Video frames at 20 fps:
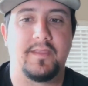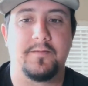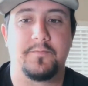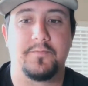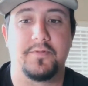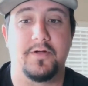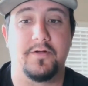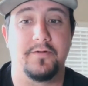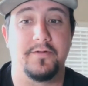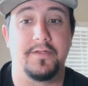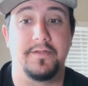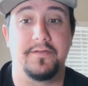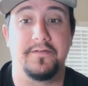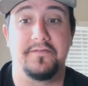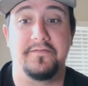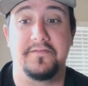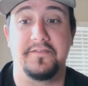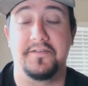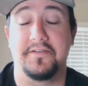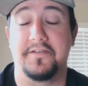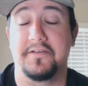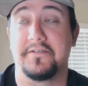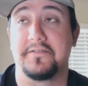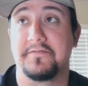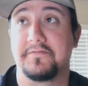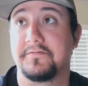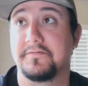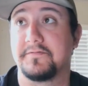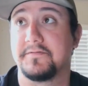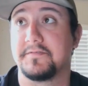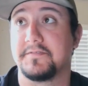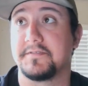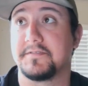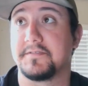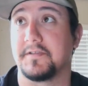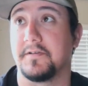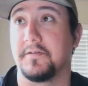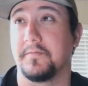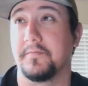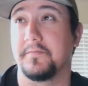Probably,
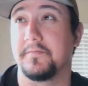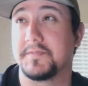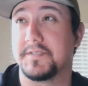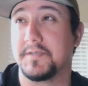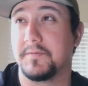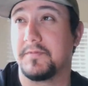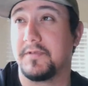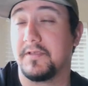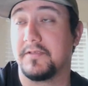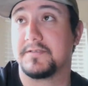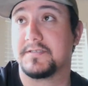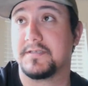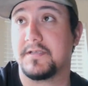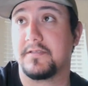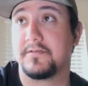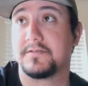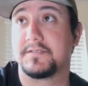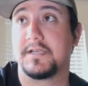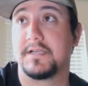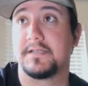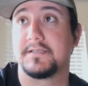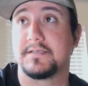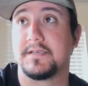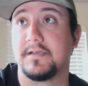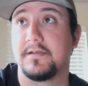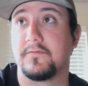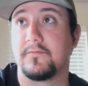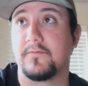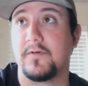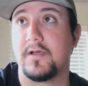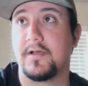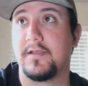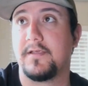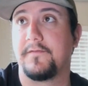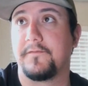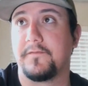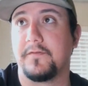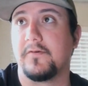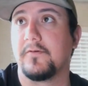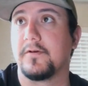some of the other southern states getting ready.
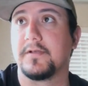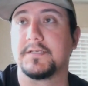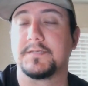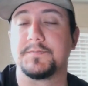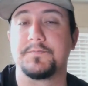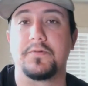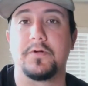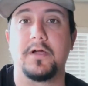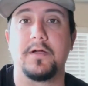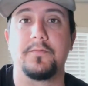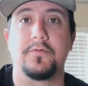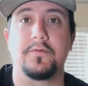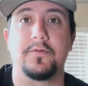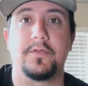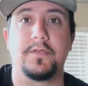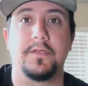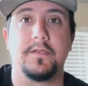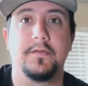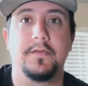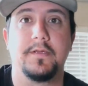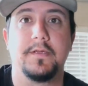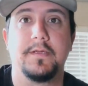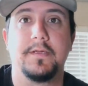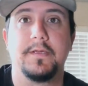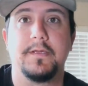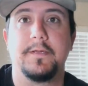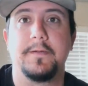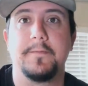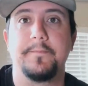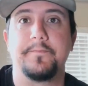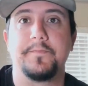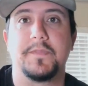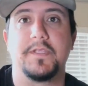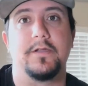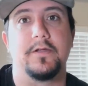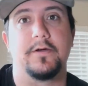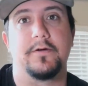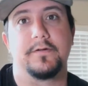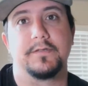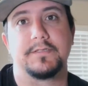Florida's probably
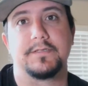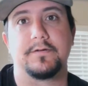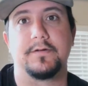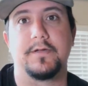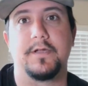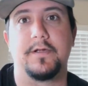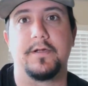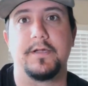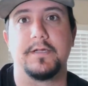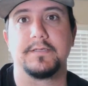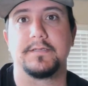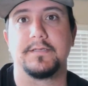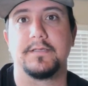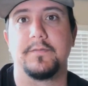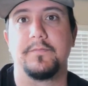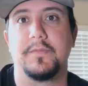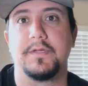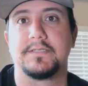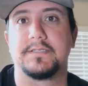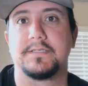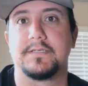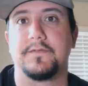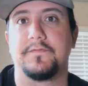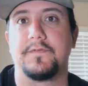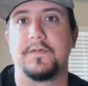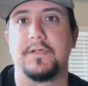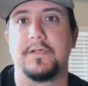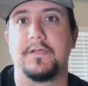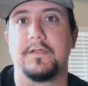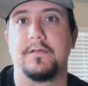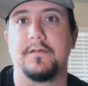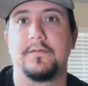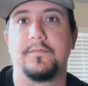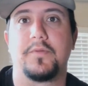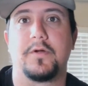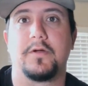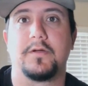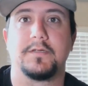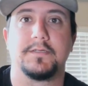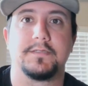in certain areas in the midst of it,
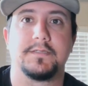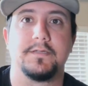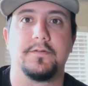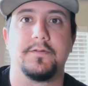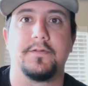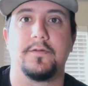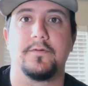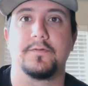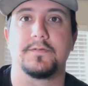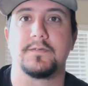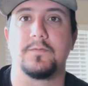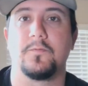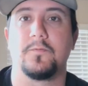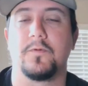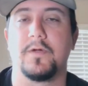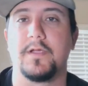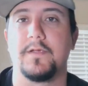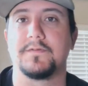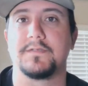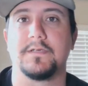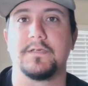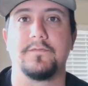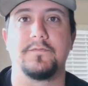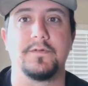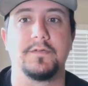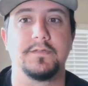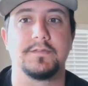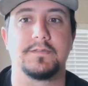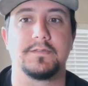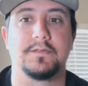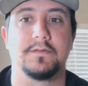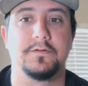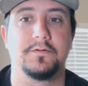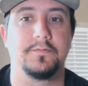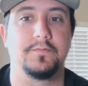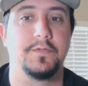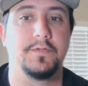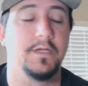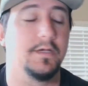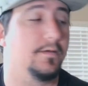probably still dealing with some waves of it.
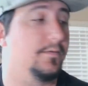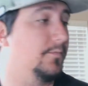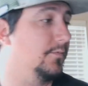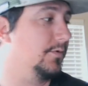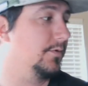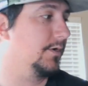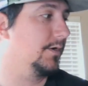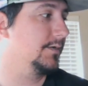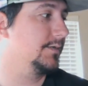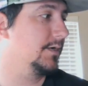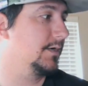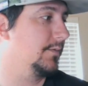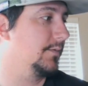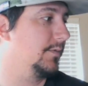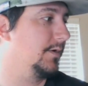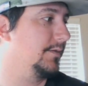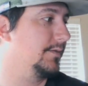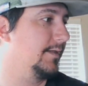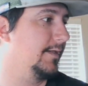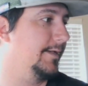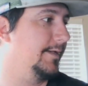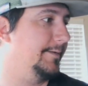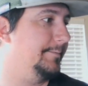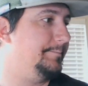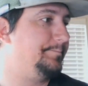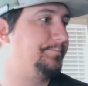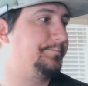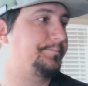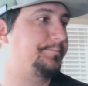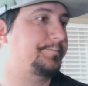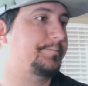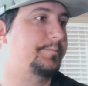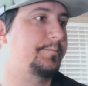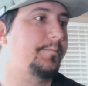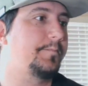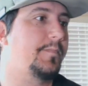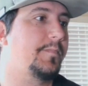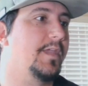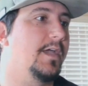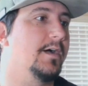So, yeah, we're going to talk about
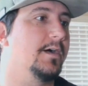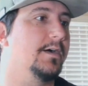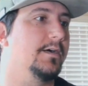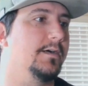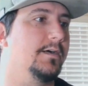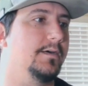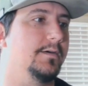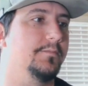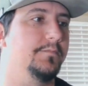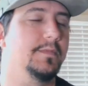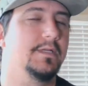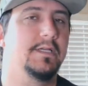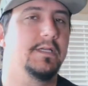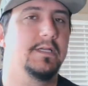that.